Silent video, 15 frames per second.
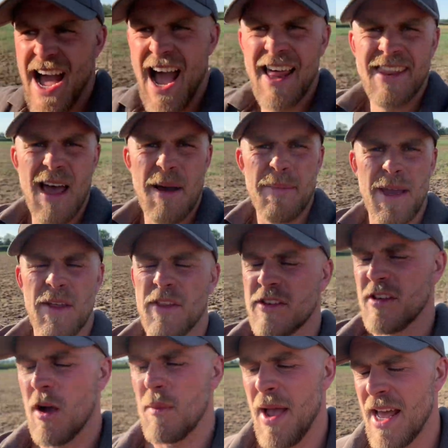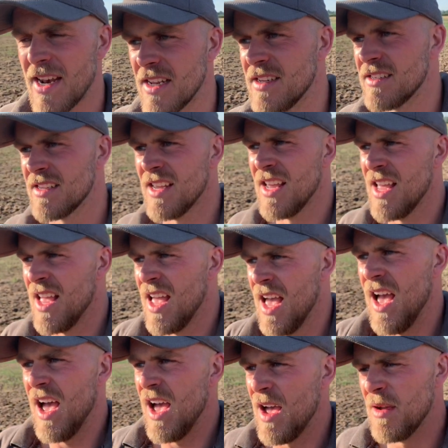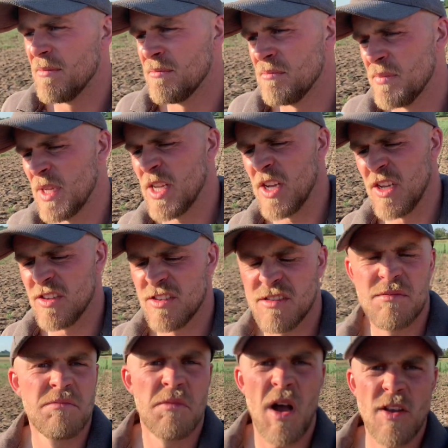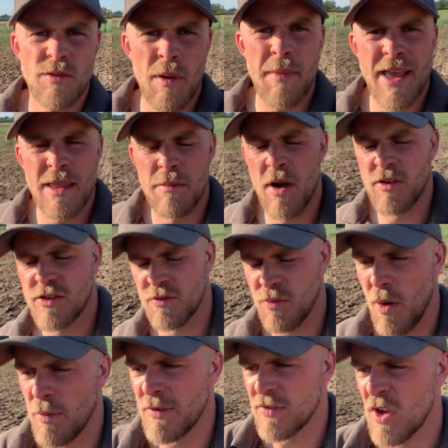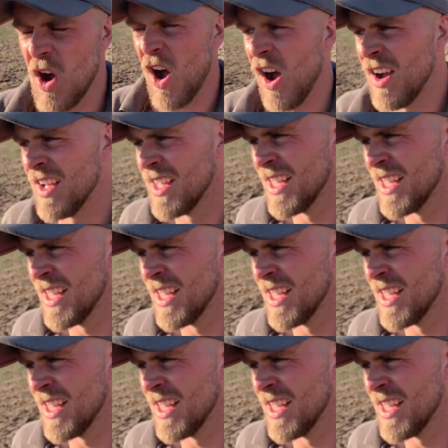and that bit on the top headland, because might as well make the most of what we've got.